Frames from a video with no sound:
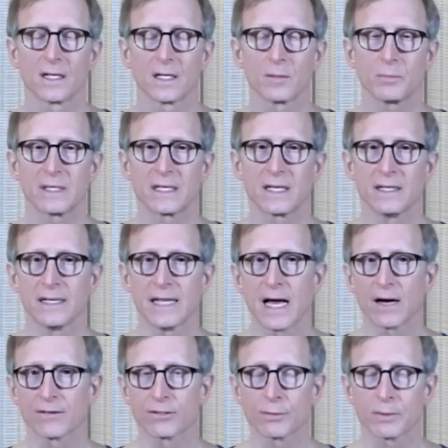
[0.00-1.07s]
Begin now
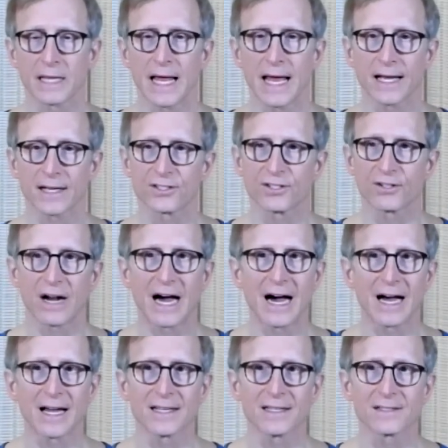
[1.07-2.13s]
to relax your
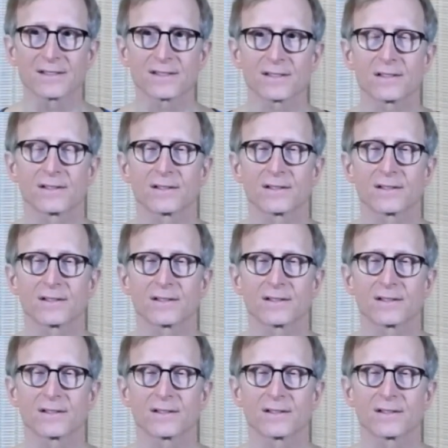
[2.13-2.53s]
eyes.